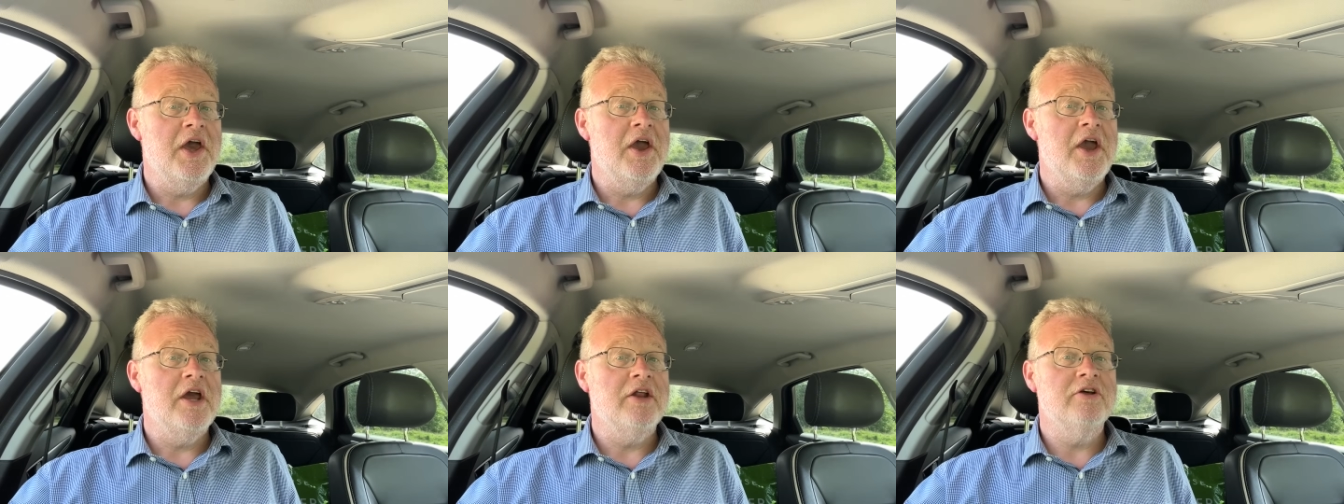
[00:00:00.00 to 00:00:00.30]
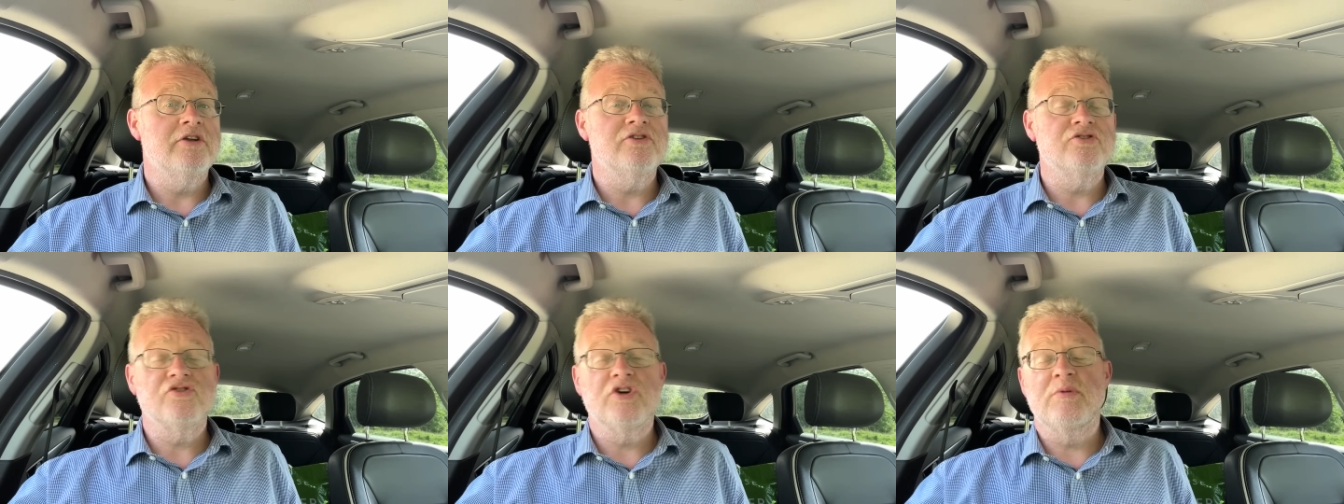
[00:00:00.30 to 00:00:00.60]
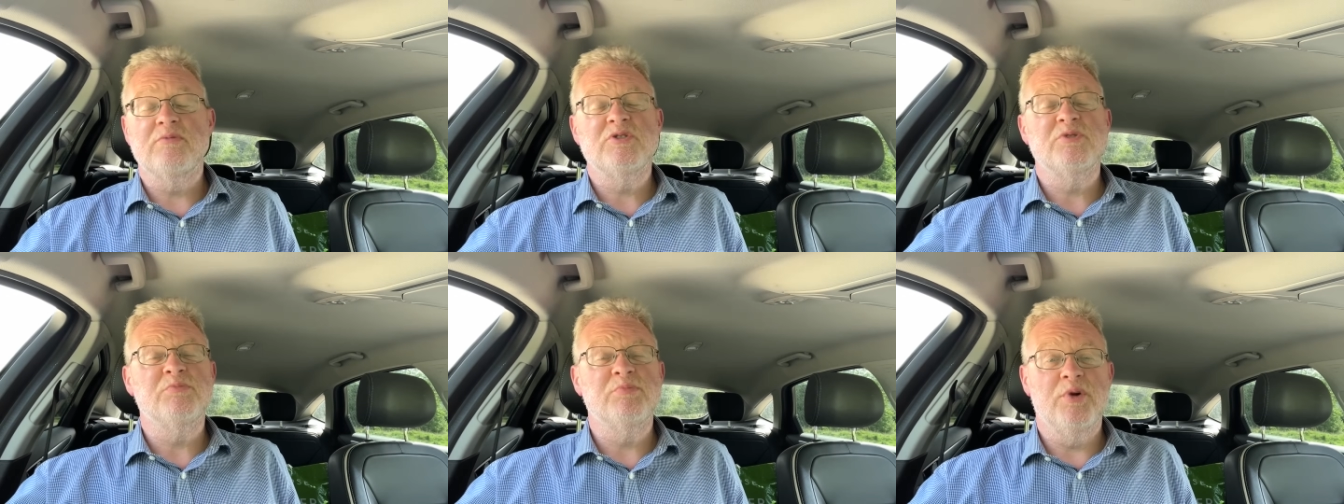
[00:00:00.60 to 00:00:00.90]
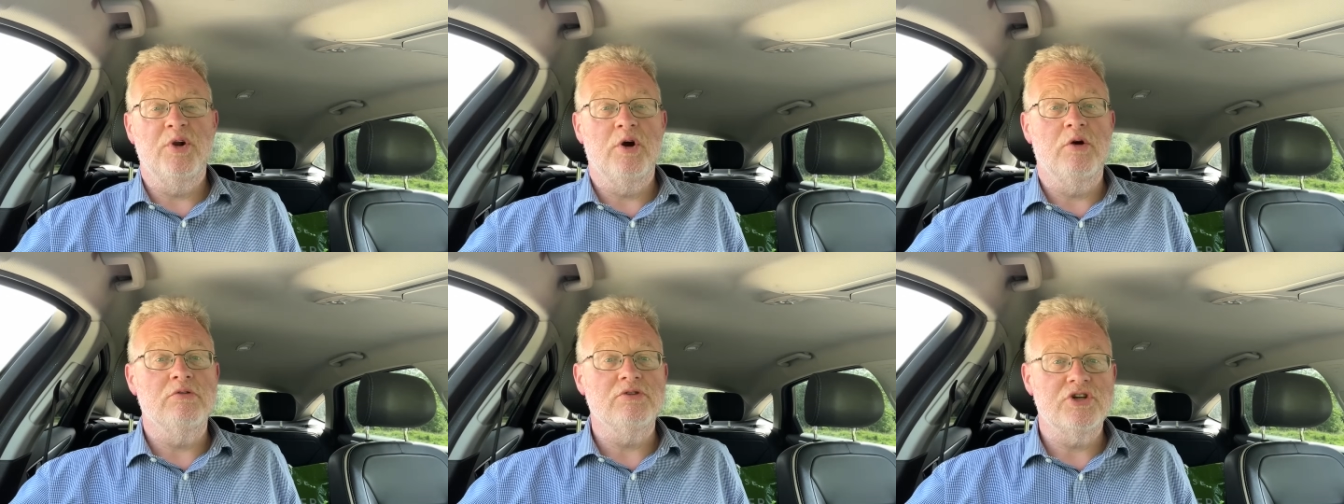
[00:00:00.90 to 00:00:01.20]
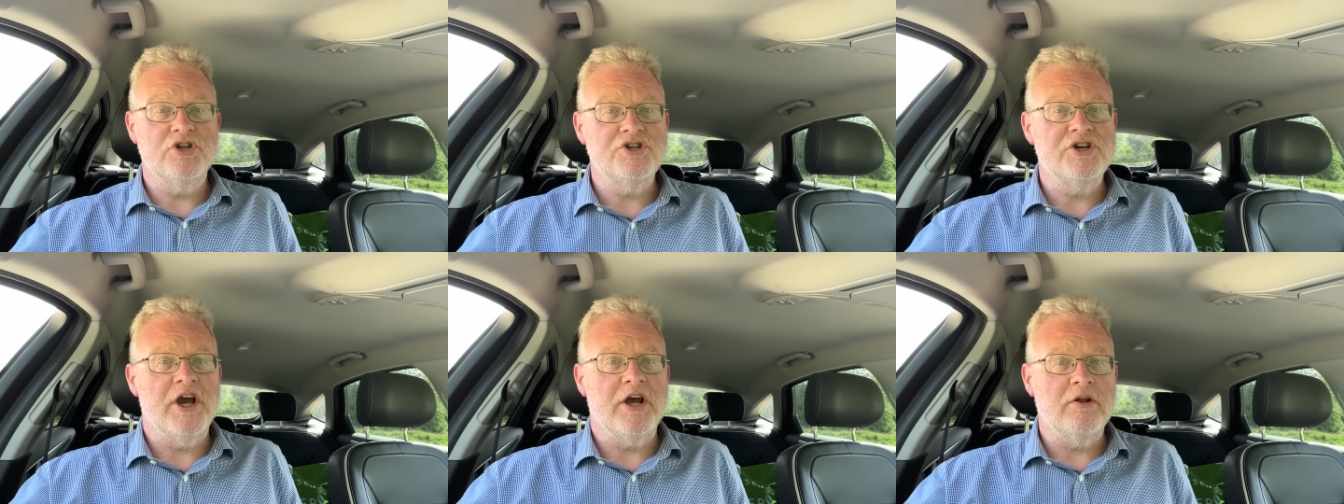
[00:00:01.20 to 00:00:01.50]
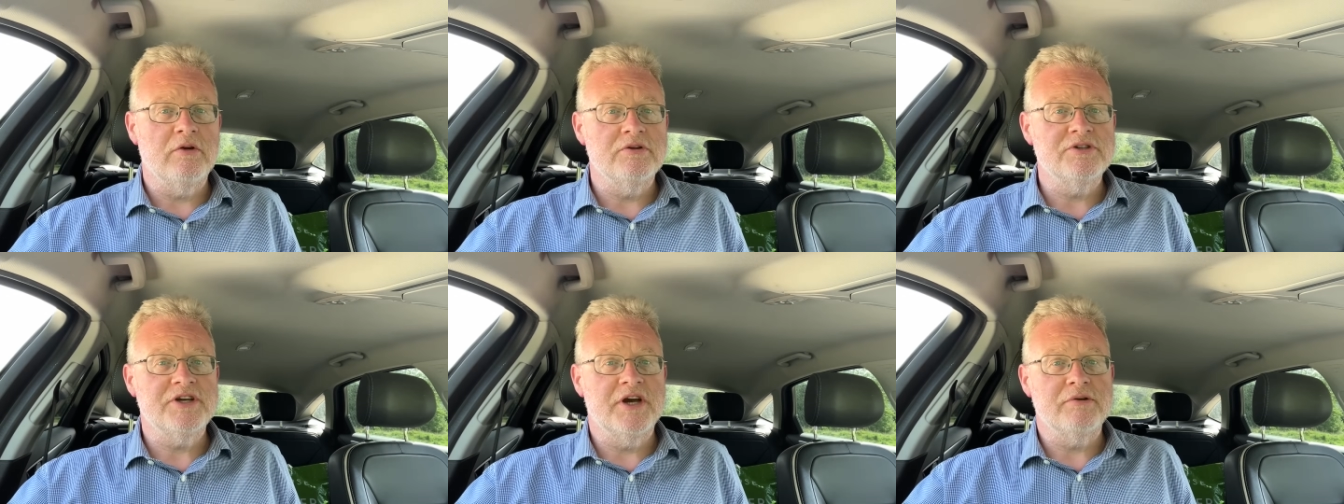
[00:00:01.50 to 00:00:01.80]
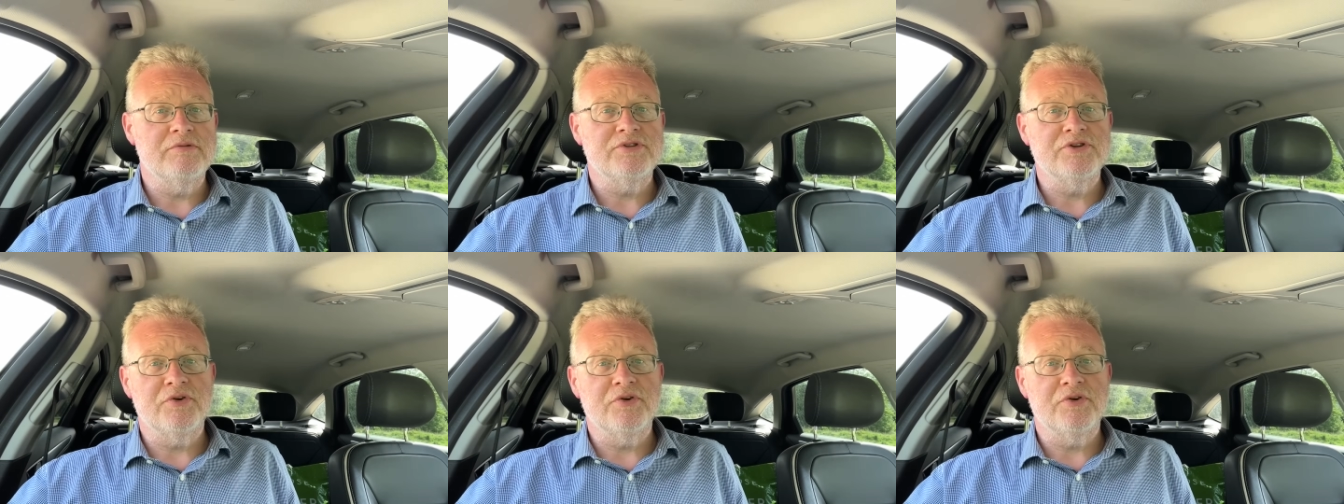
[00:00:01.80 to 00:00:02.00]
in the description below, so check those out,